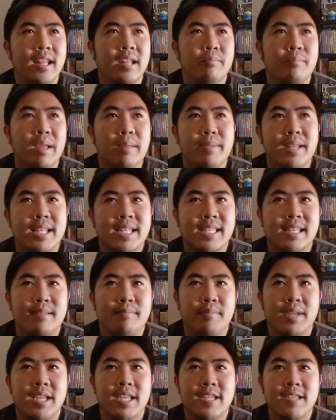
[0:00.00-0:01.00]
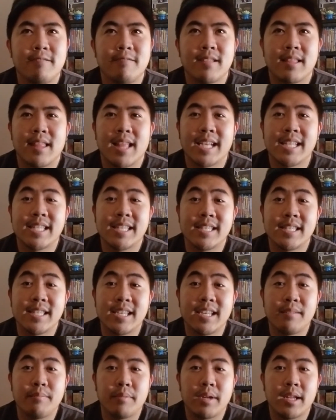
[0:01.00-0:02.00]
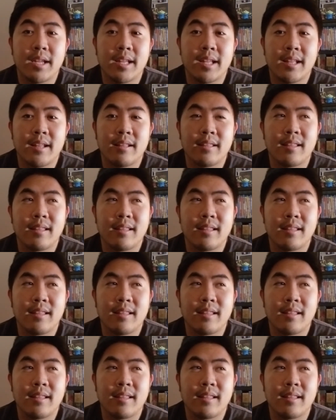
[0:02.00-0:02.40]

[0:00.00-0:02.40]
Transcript: Maybe some issue with licensing, but